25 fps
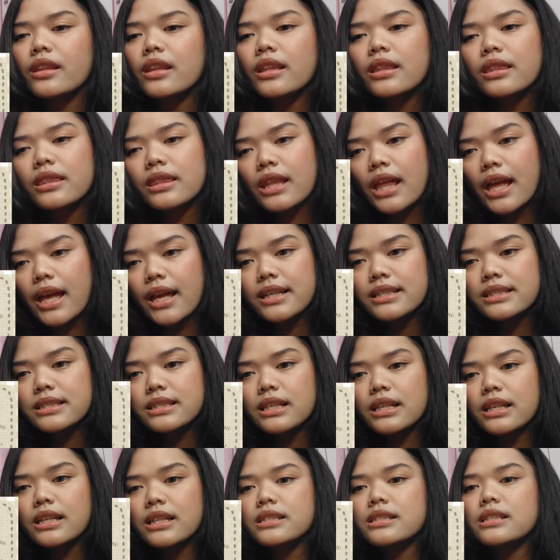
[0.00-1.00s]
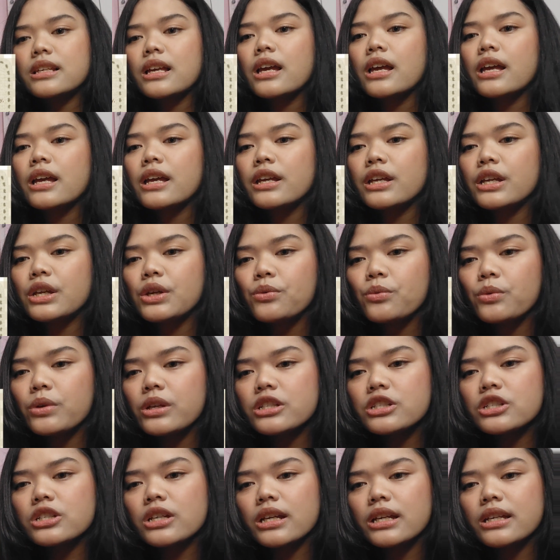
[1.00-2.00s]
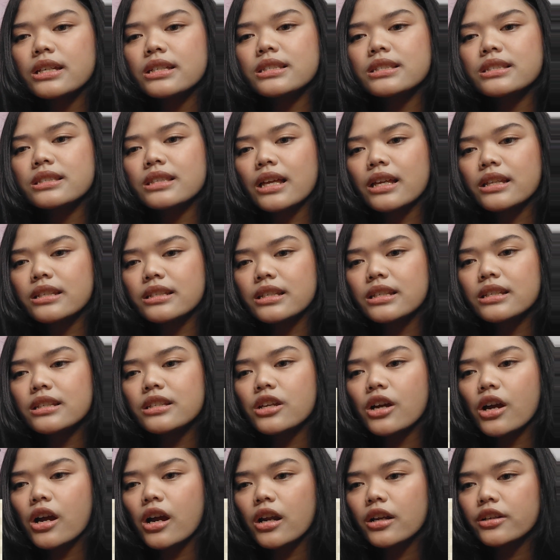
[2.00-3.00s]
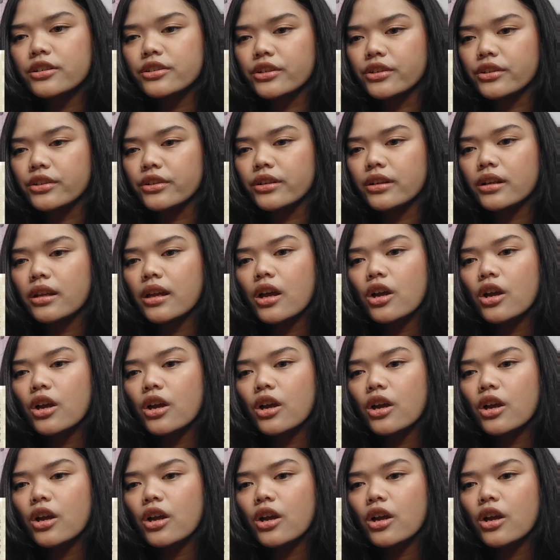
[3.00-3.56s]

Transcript: Next is he wished he studied harder.